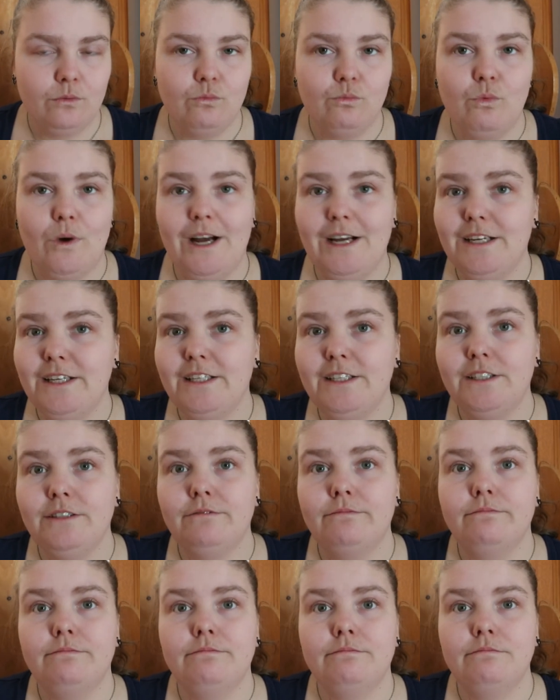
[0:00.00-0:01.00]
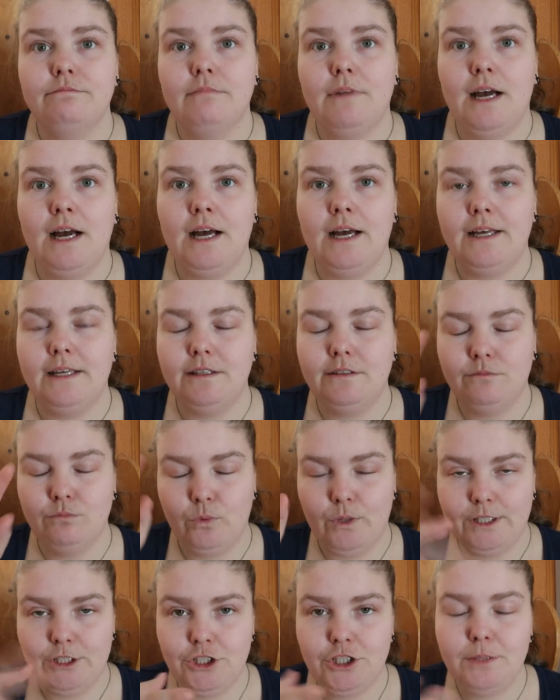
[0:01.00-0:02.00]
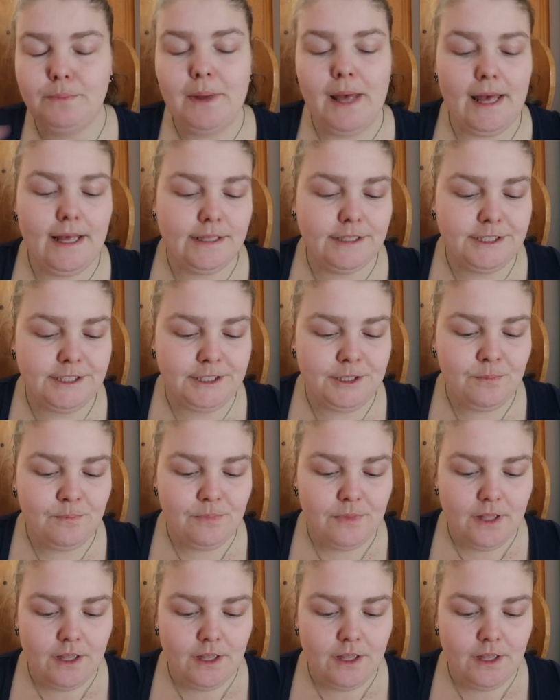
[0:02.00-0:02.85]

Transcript: why I, why she paints.